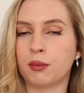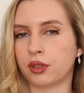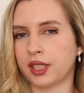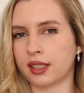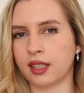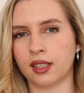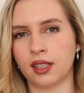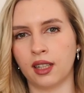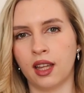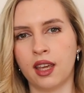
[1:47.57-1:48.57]
more
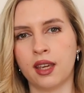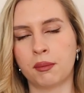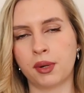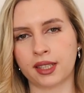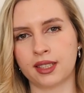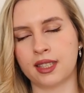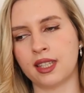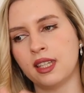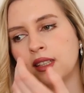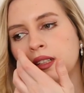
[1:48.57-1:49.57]
technical
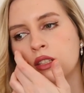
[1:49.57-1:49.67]
practicing.